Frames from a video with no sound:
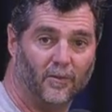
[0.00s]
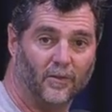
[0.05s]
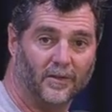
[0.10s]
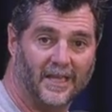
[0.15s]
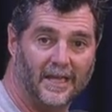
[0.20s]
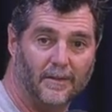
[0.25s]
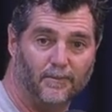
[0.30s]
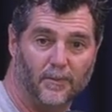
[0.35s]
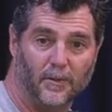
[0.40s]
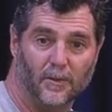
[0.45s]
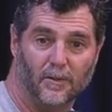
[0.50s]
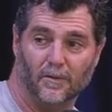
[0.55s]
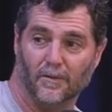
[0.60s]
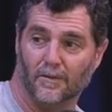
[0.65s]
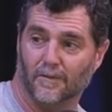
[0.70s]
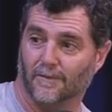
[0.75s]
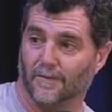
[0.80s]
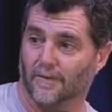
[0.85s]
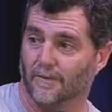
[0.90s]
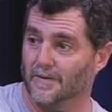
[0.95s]
will keep
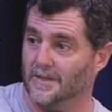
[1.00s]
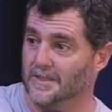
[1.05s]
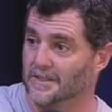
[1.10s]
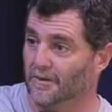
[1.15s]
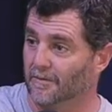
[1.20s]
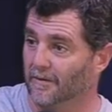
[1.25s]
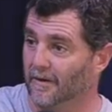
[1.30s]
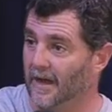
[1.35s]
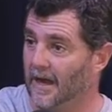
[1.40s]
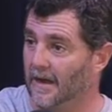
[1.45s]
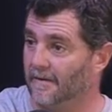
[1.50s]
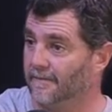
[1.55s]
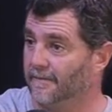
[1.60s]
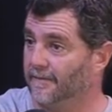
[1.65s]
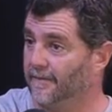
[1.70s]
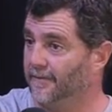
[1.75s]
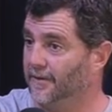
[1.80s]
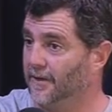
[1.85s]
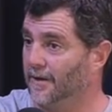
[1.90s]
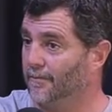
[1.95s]
you for the rest of your
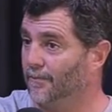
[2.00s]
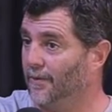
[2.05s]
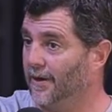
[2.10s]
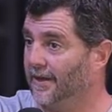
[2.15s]
life if you don't